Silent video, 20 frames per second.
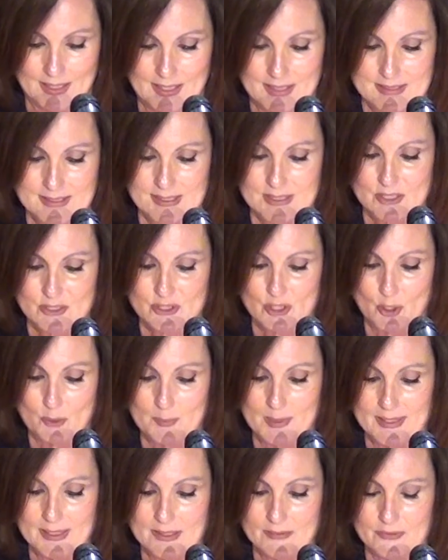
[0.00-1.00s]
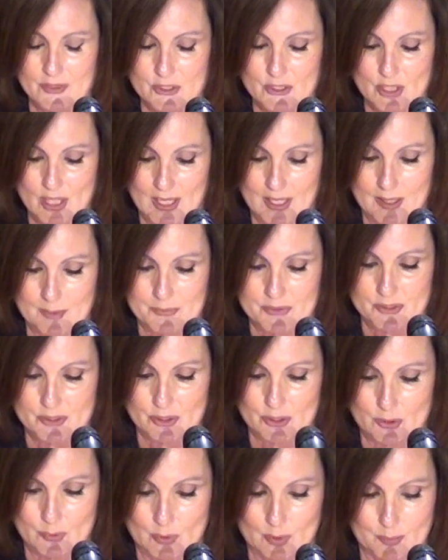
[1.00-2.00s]
Since so many of the
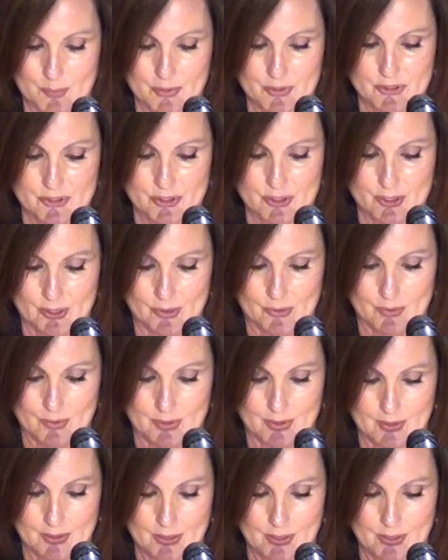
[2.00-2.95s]
jobs you will pursue